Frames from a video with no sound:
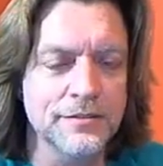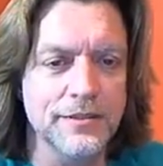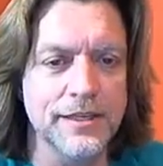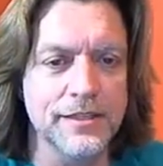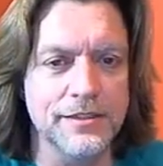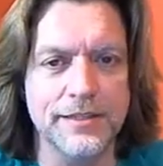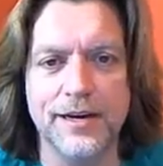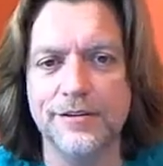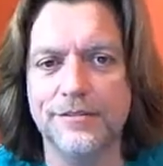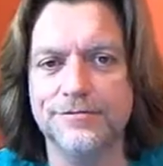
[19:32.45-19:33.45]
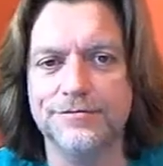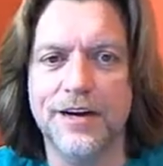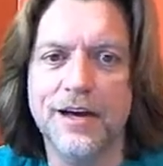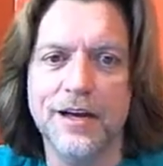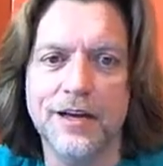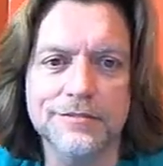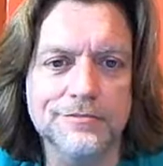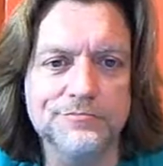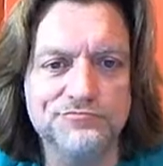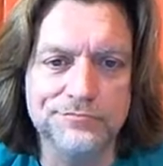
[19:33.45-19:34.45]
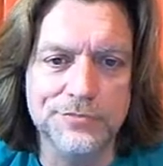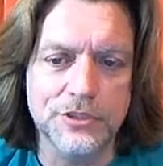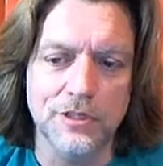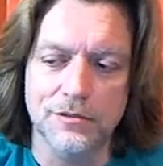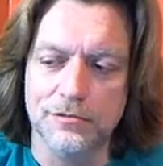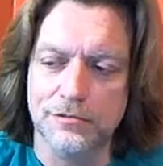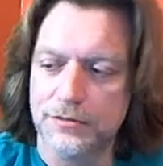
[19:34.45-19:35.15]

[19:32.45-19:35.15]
gets it down to five. So